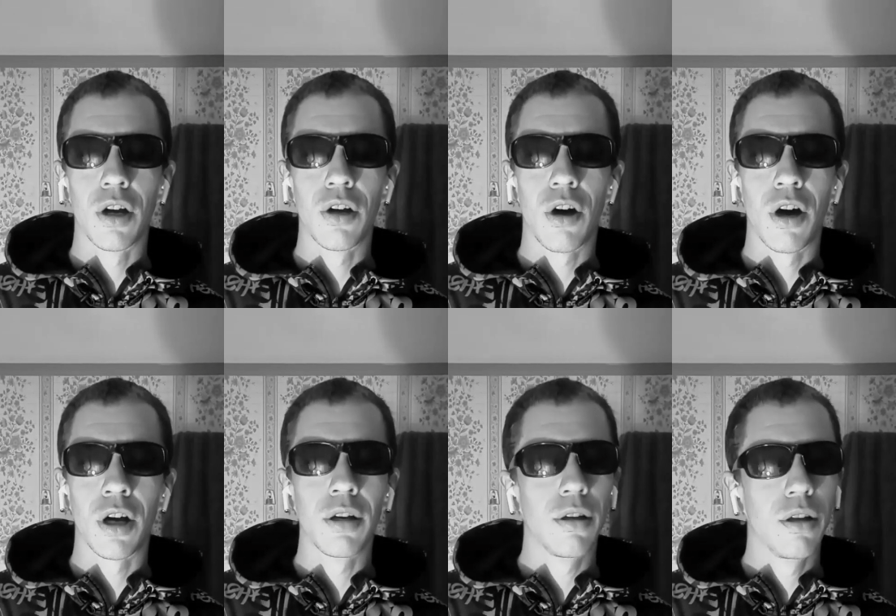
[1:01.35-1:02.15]
Hong
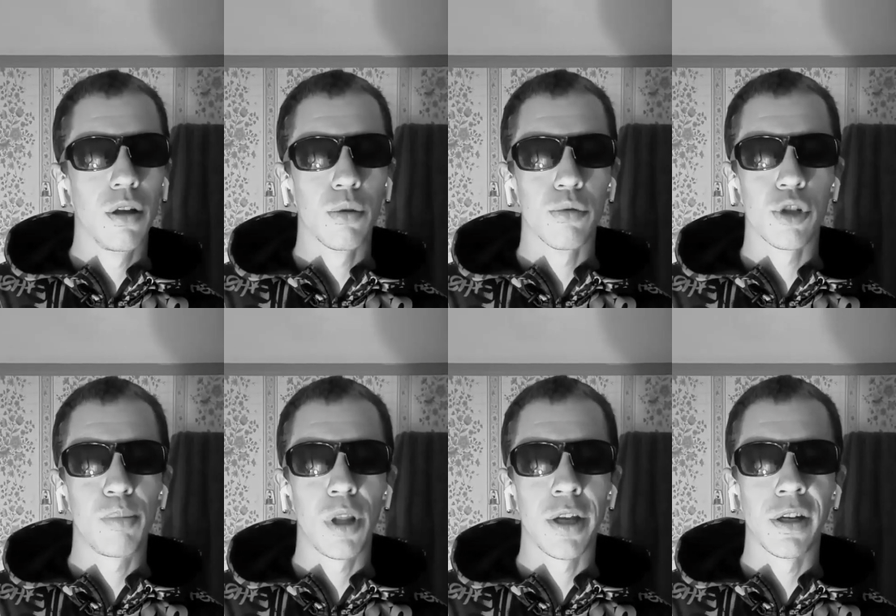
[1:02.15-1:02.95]
Kong
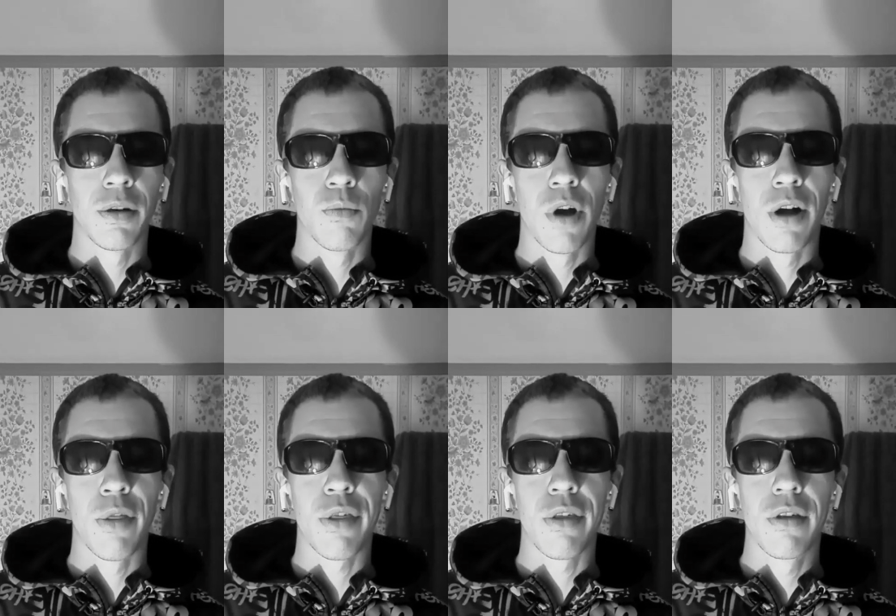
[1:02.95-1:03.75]
resplendent in
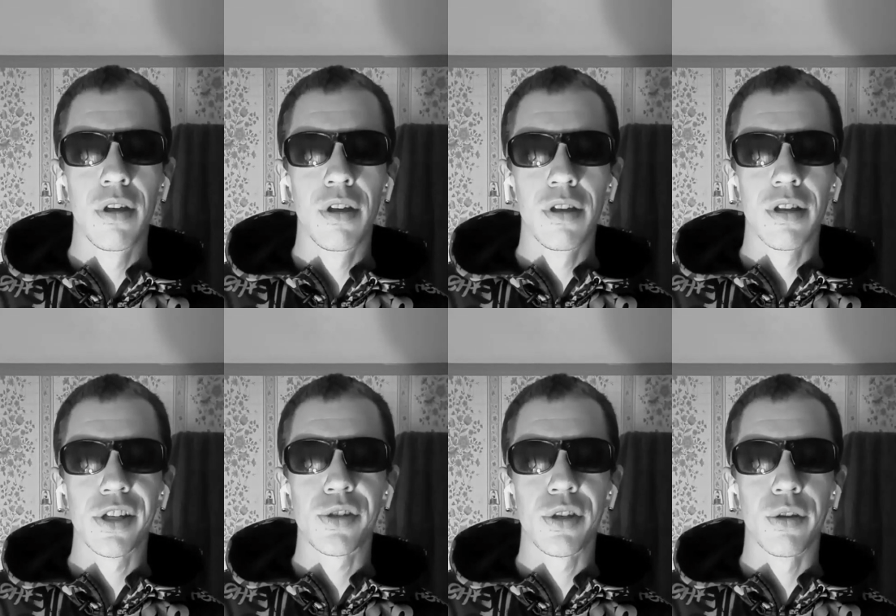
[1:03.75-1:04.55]
wealth.
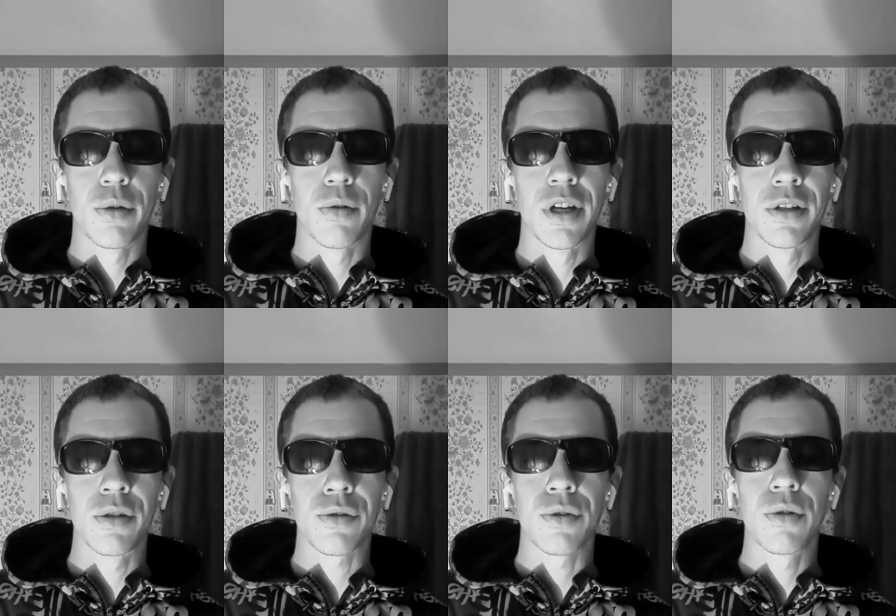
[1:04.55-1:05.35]
I see the
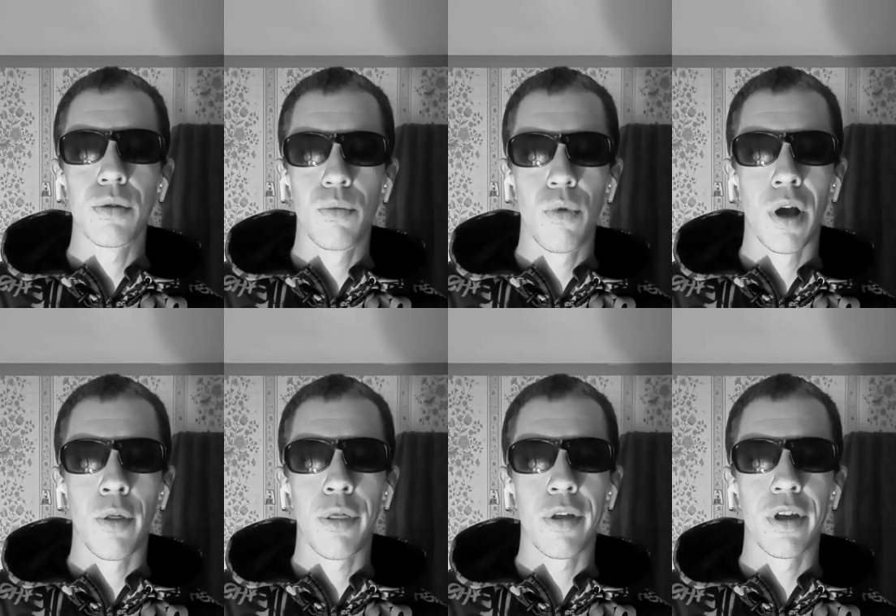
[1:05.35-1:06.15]
Koreans
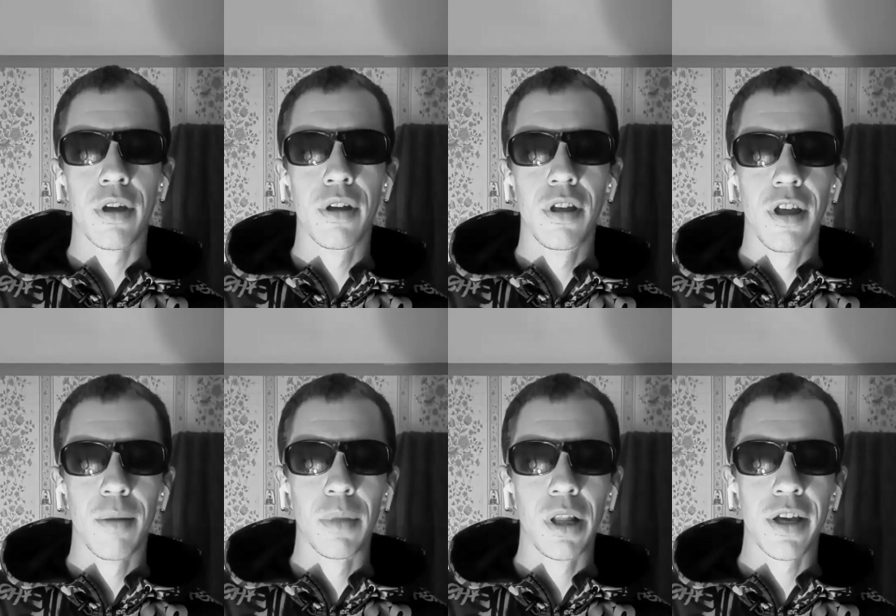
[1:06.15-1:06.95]
wealthy,
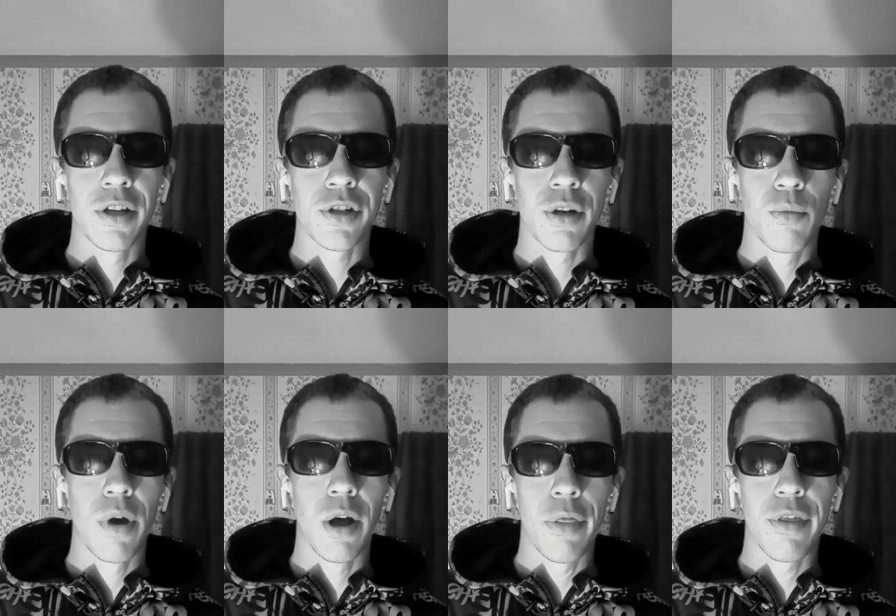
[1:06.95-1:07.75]
and
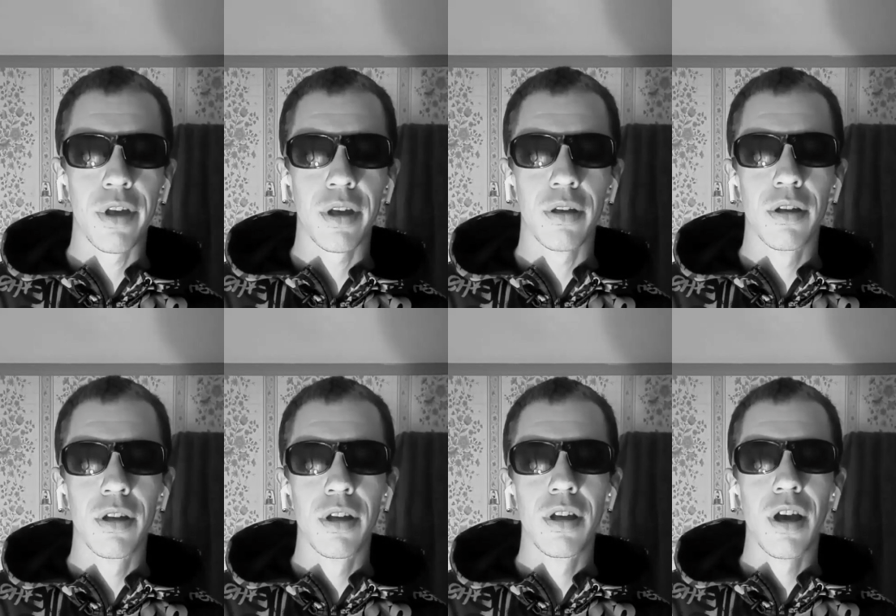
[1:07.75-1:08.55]
Malaysia
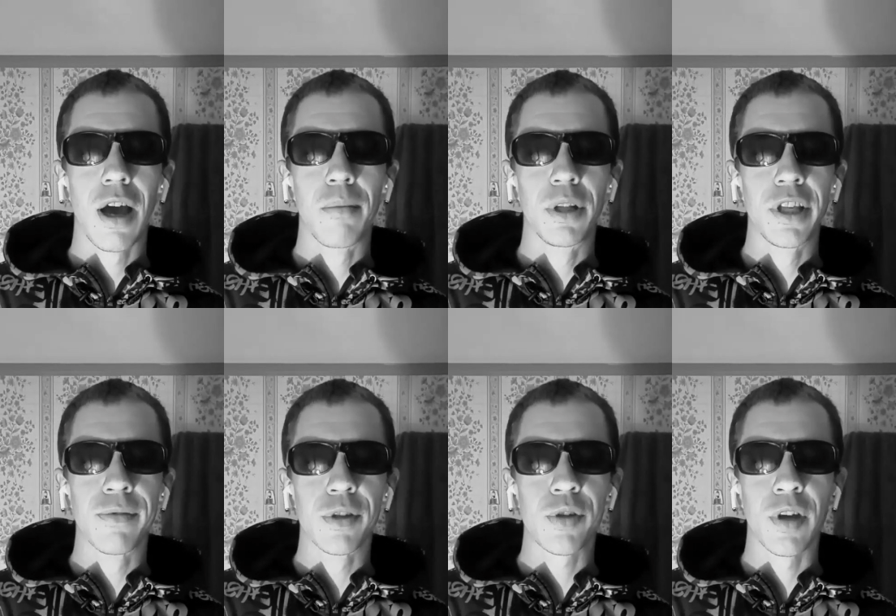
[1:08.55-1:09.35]
wealthy. I
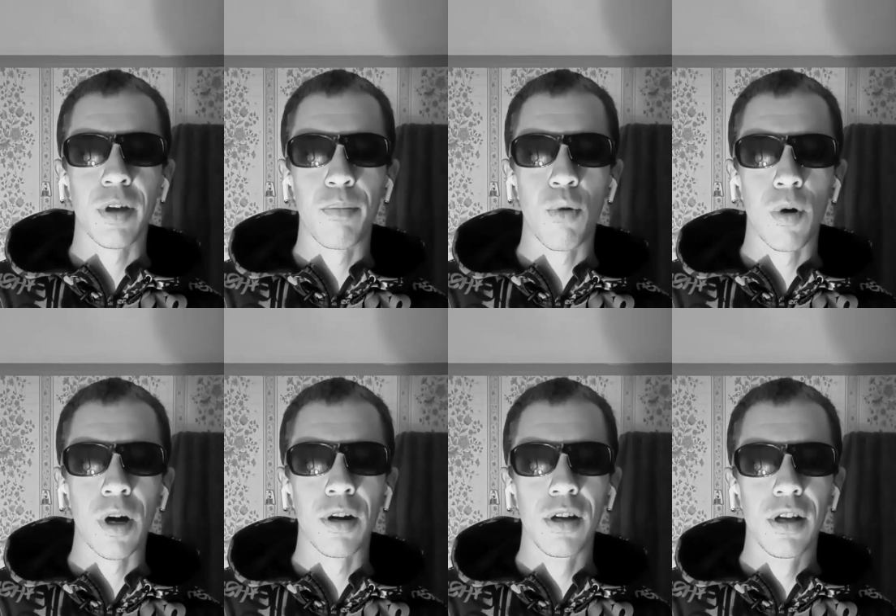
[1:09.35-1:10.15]
believe in
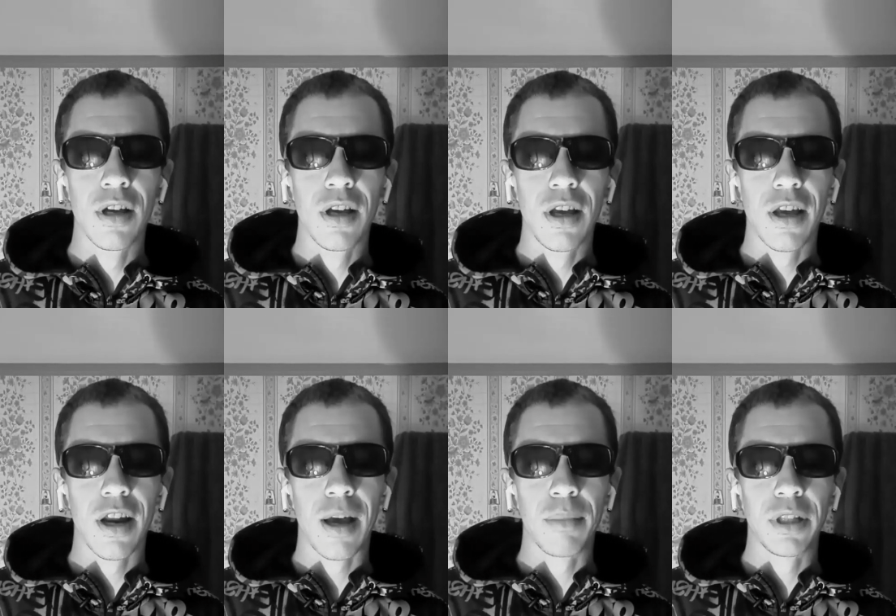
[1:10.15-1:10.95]
Singapore,
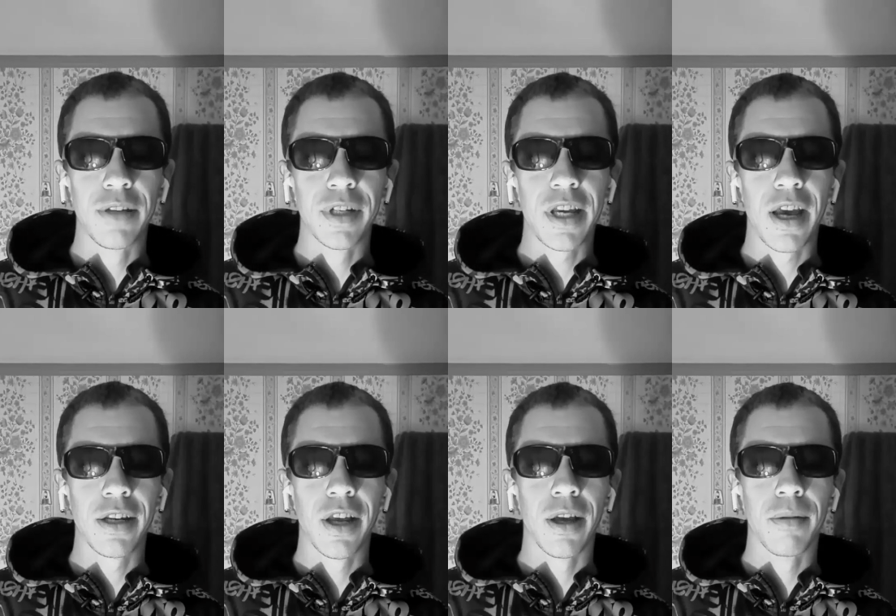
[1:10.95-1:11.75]
and I believe in
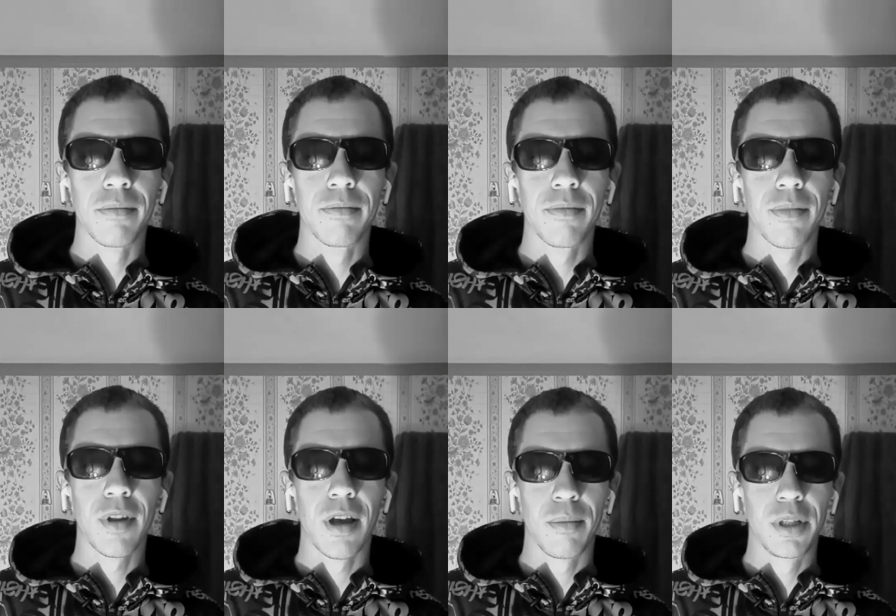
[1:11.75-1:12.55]
Kenya.
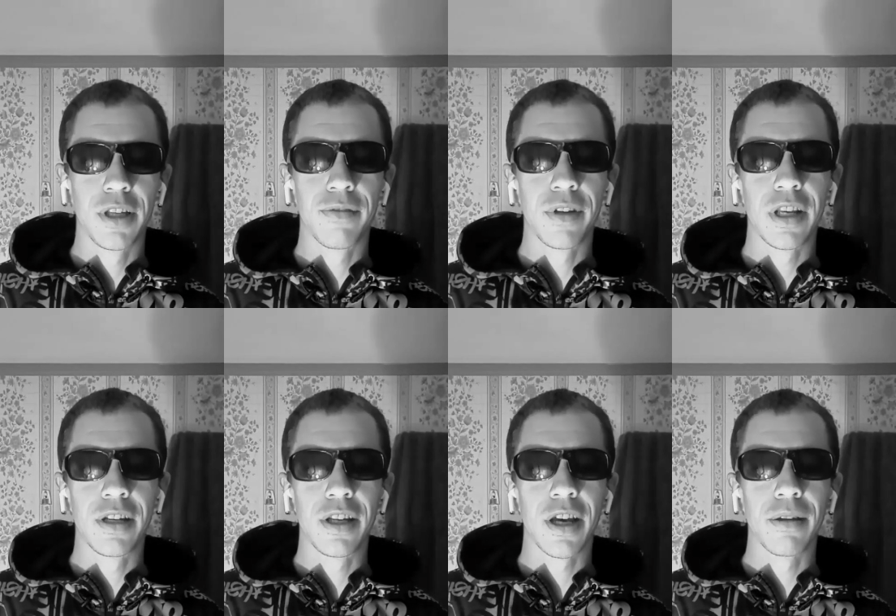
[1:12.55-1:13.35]
I believe
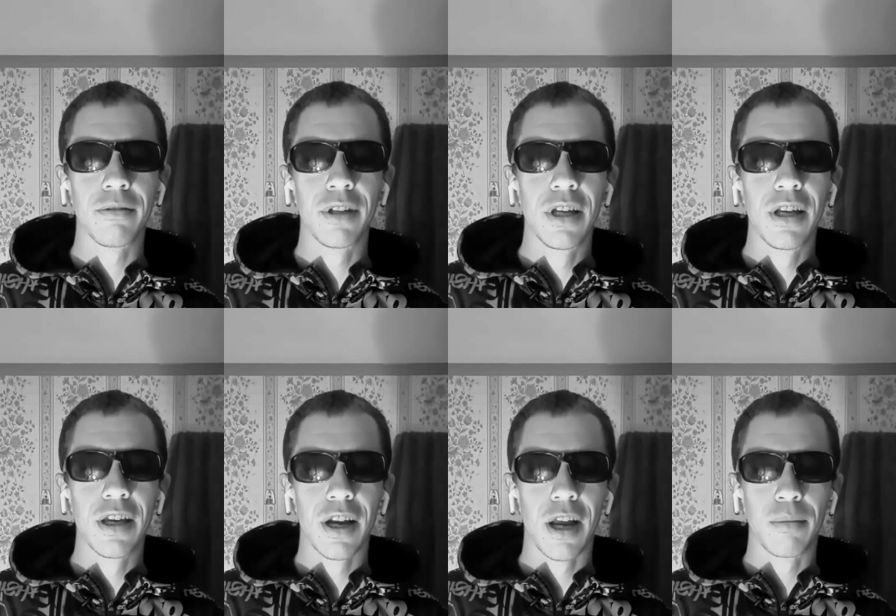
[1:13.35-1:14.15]
in India,
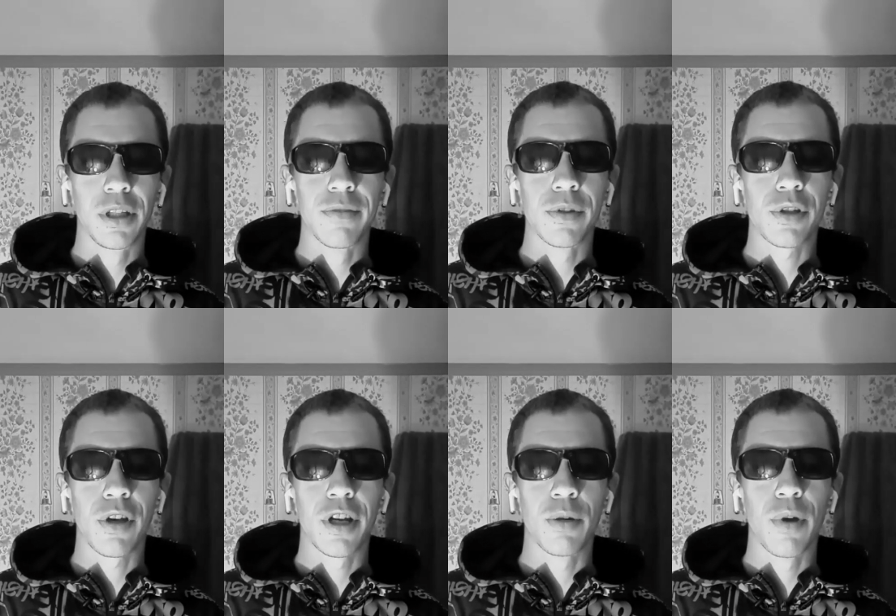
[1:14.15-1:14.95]
and I believe
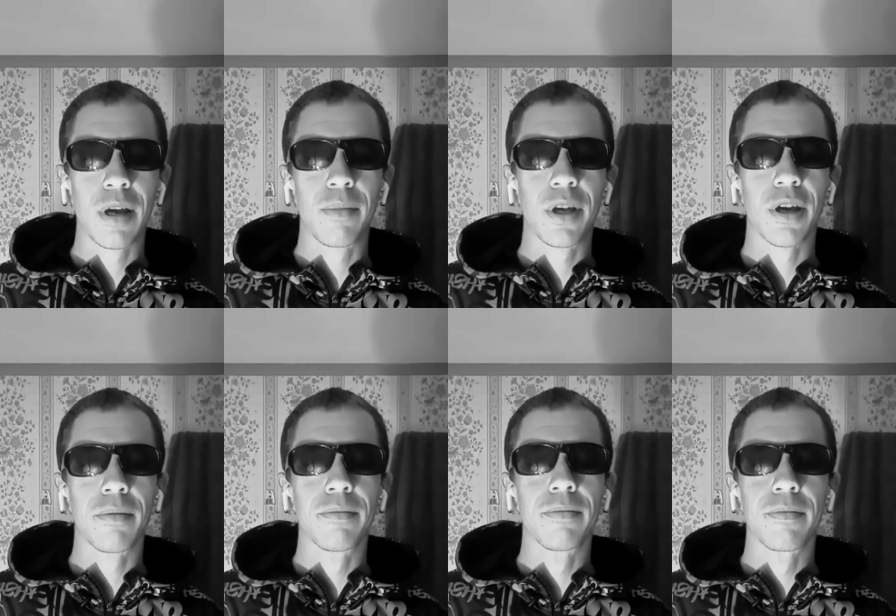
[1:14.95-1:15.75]
in Saudi
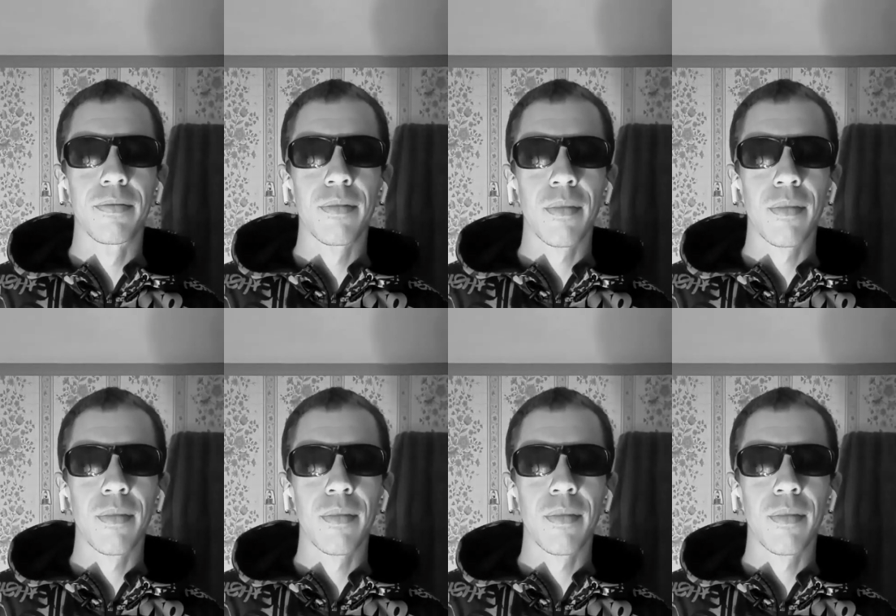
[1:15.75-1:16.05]
Arabia.